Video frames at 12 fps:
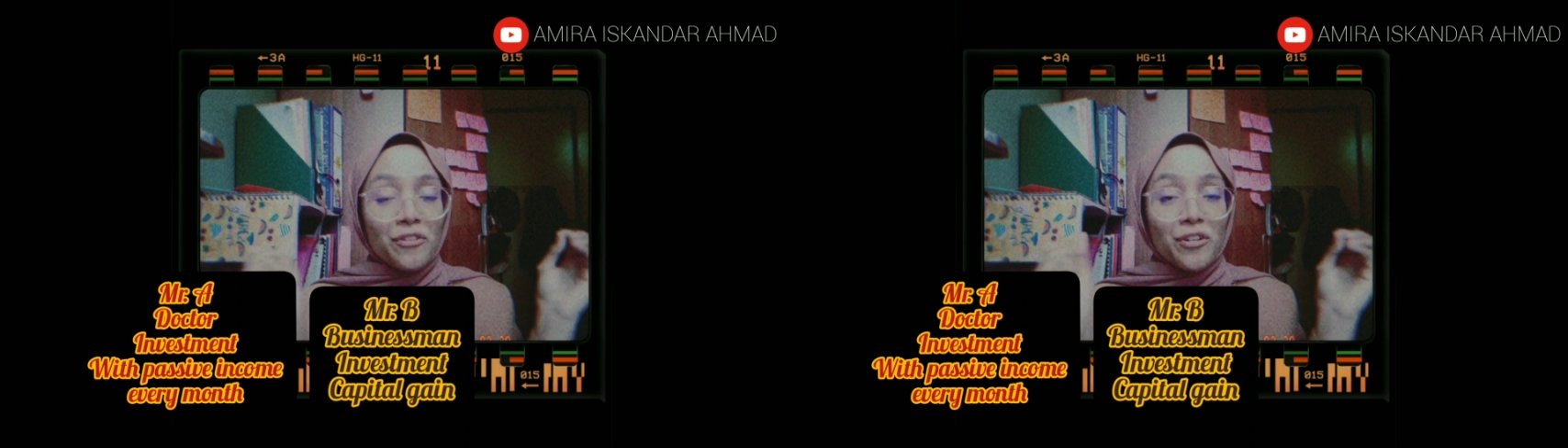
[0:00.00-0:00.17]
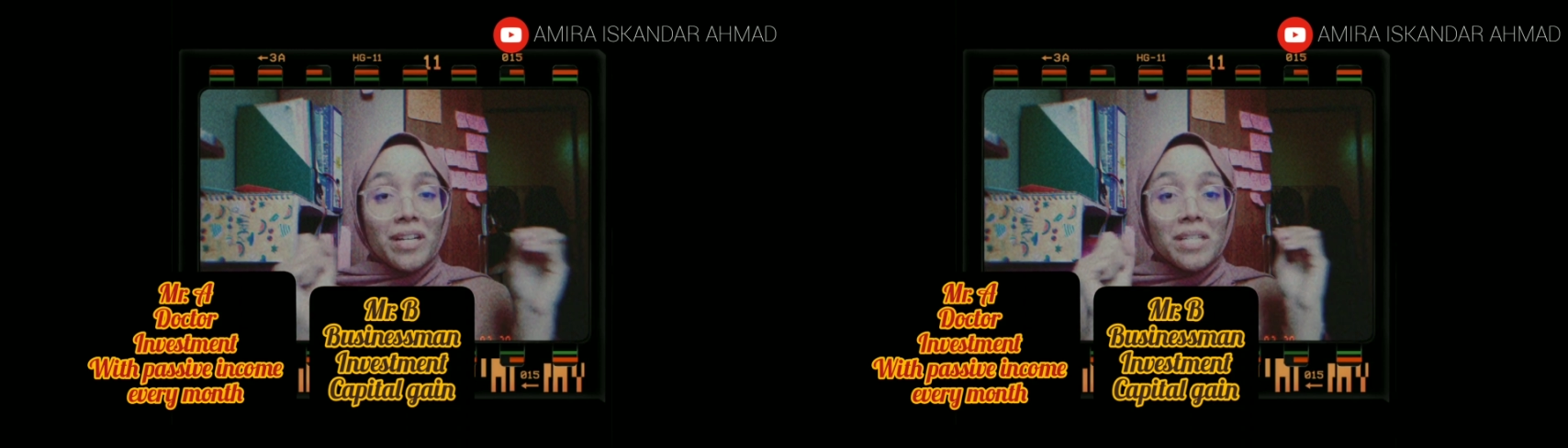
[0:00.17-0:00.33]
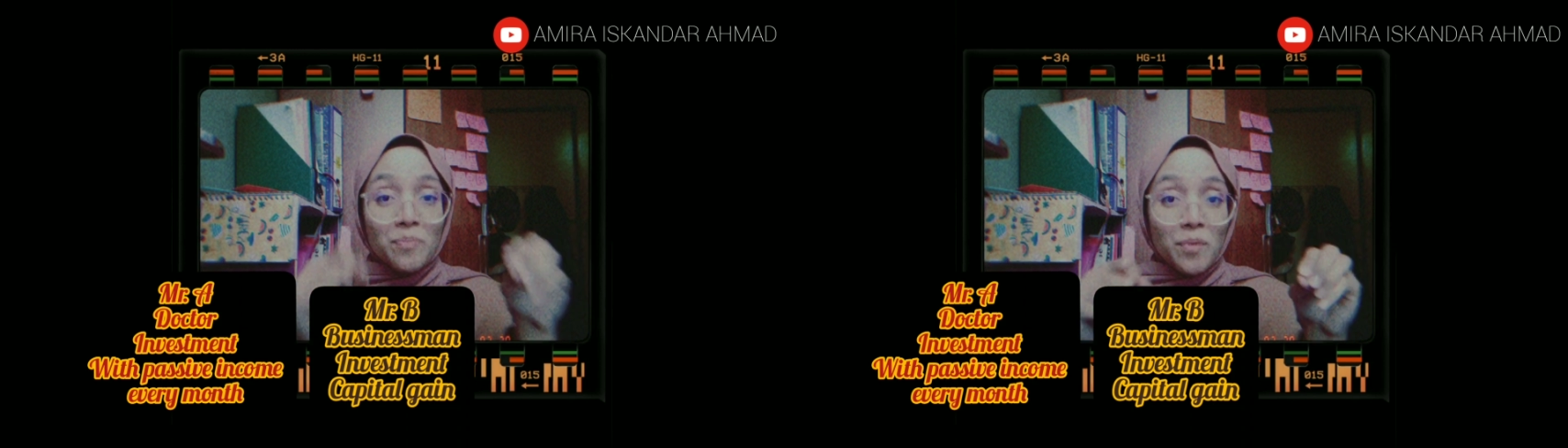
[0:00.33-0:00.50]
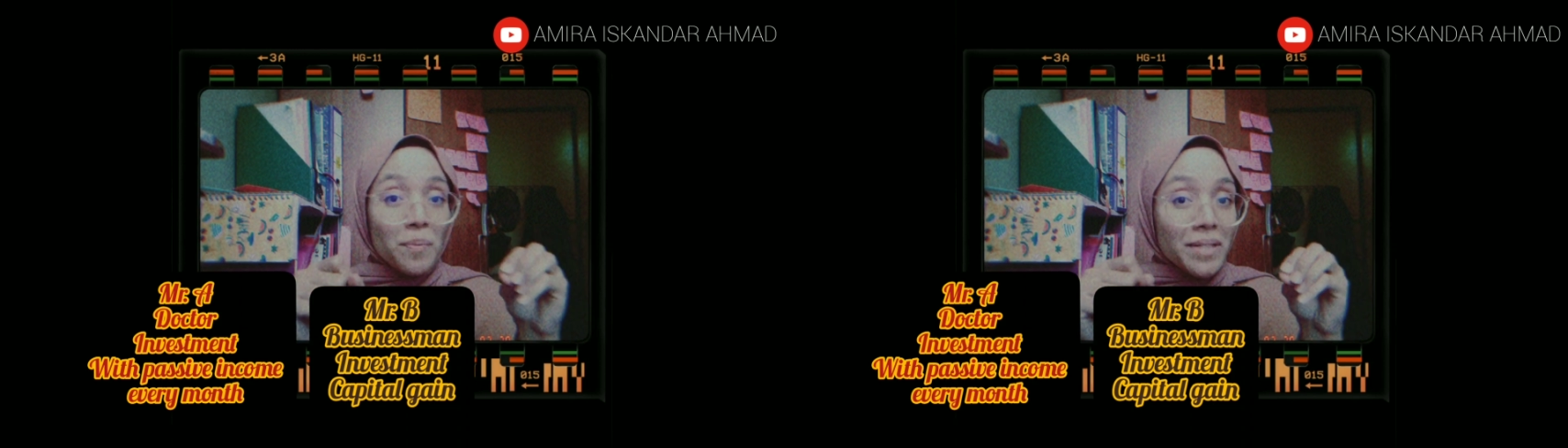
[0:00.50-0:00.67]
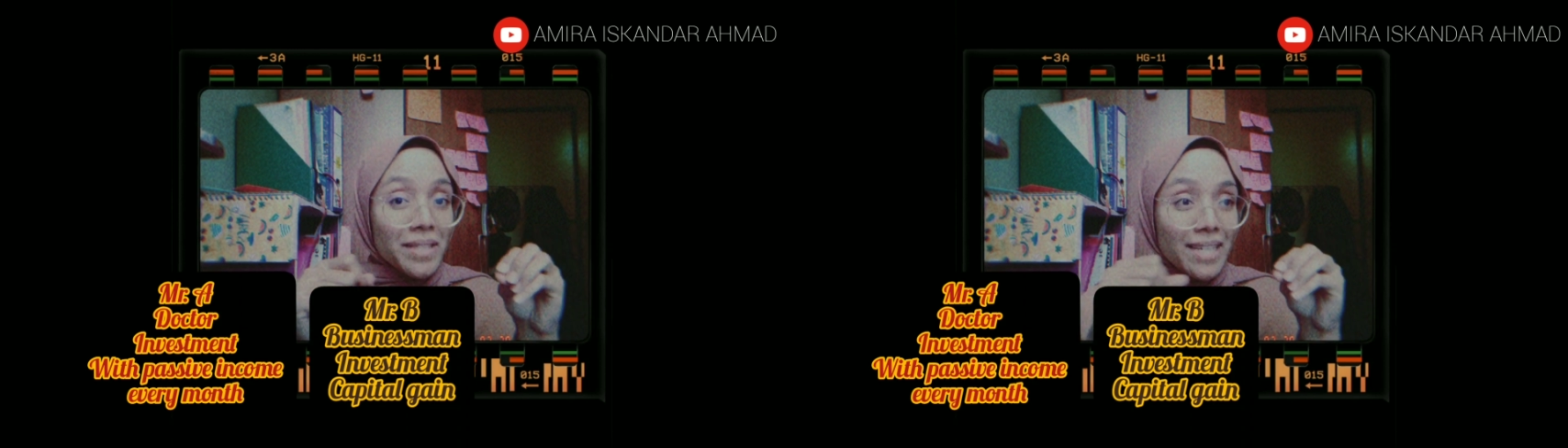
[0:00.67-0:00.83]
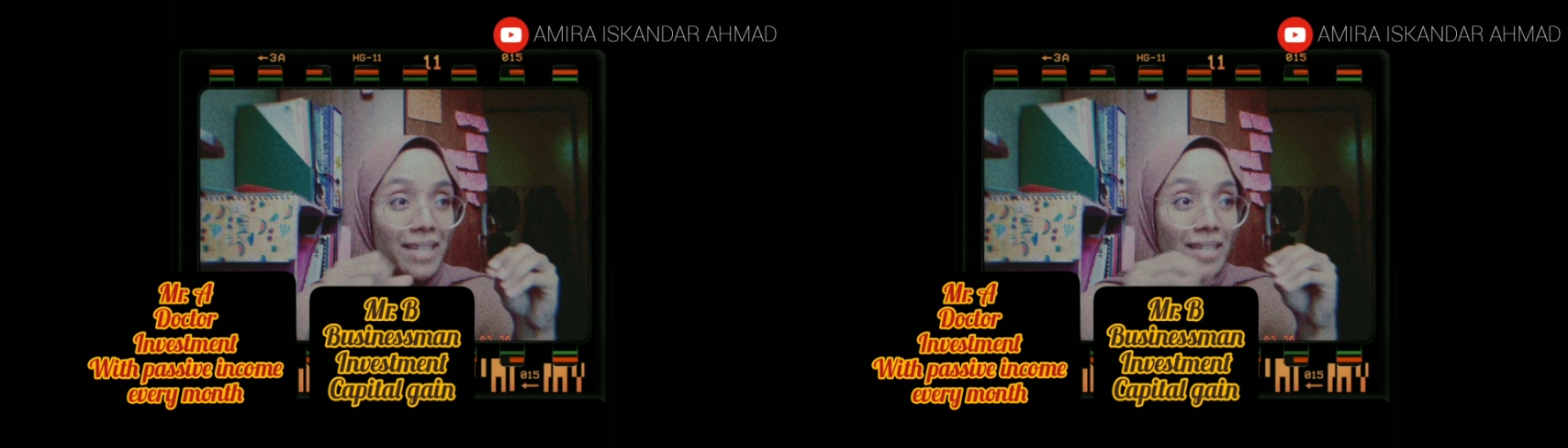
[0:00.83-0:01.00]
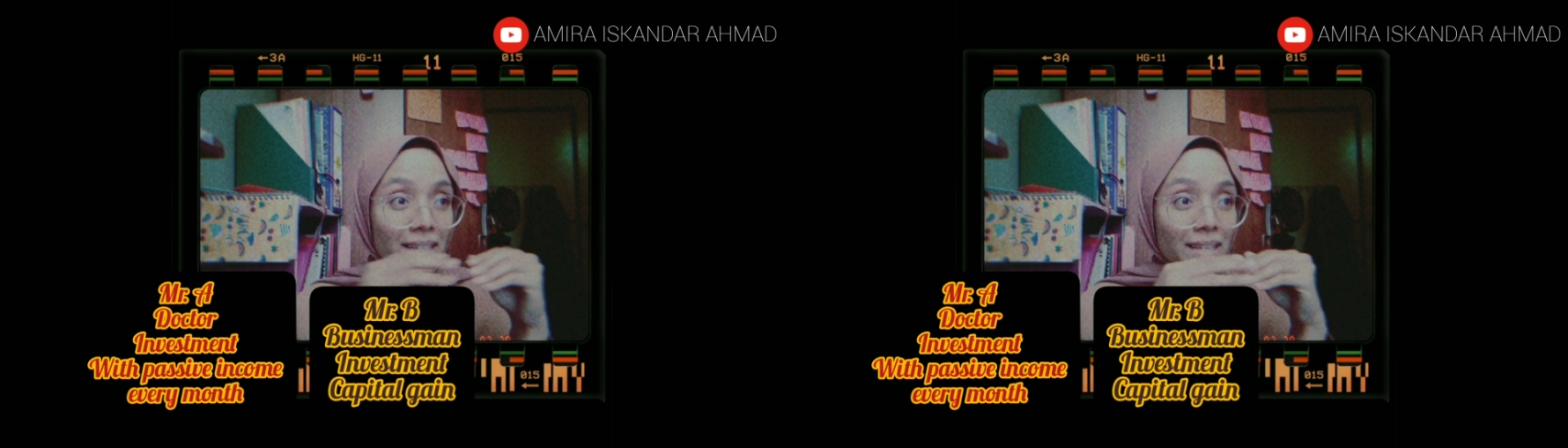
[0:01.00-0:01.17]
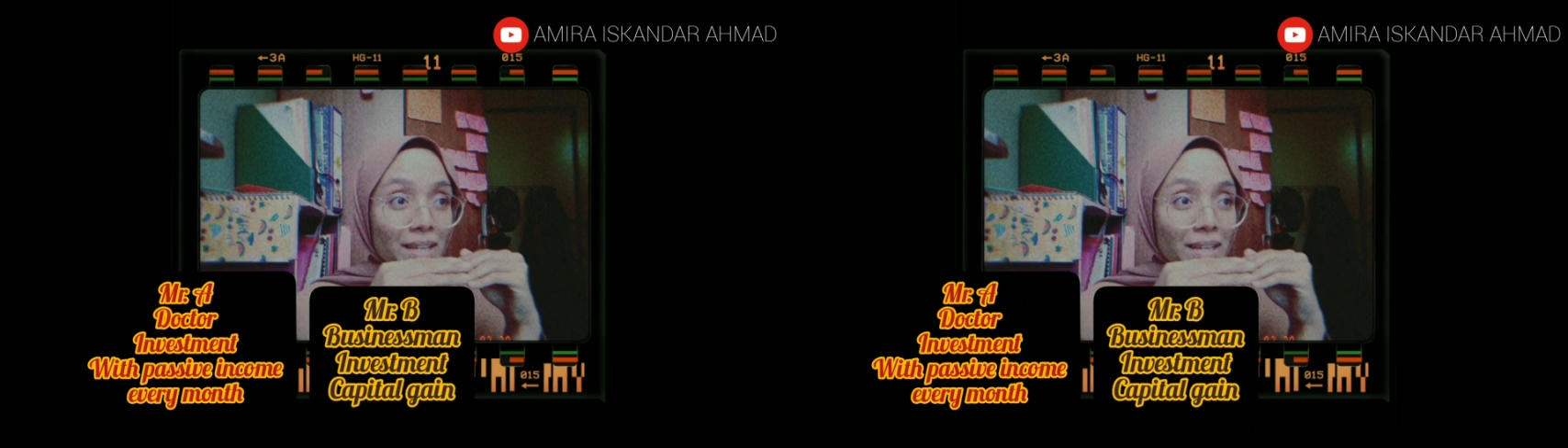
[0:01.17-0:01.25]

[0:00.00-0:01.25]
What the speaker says: for his property